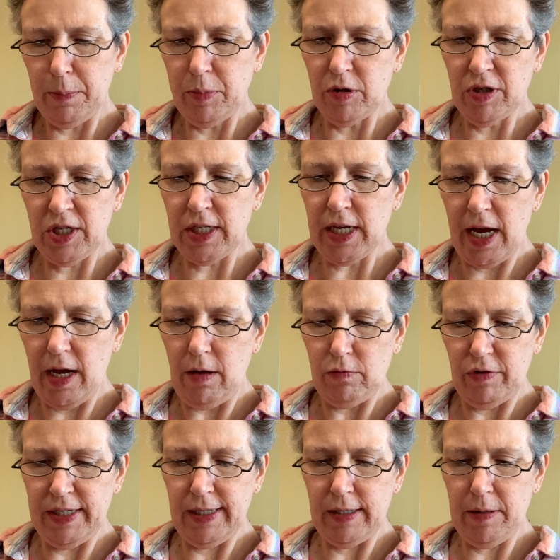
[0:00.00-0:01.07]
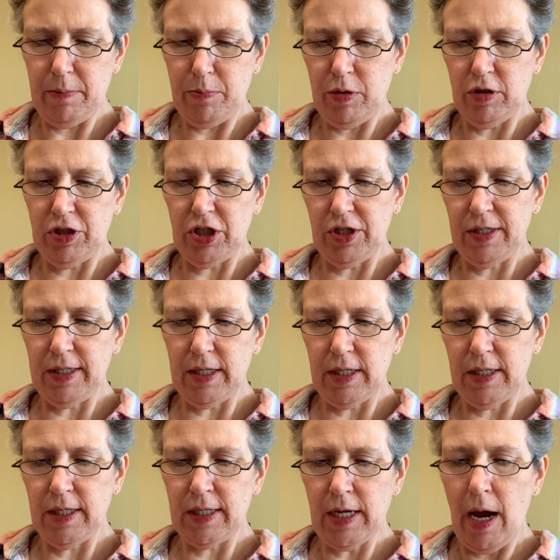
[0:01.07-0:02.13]
Purcell recent
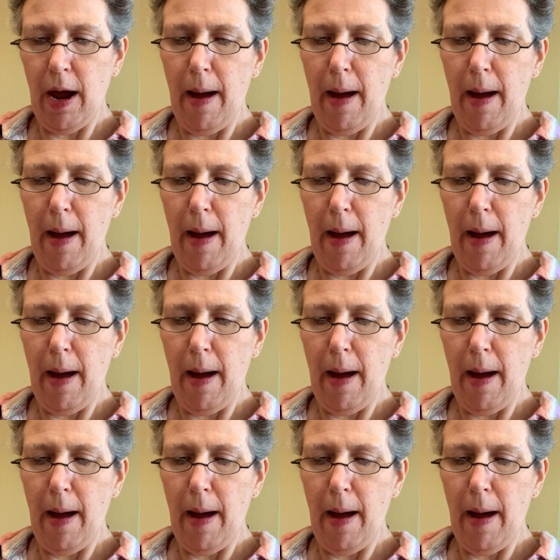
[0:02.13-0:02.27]
purchases,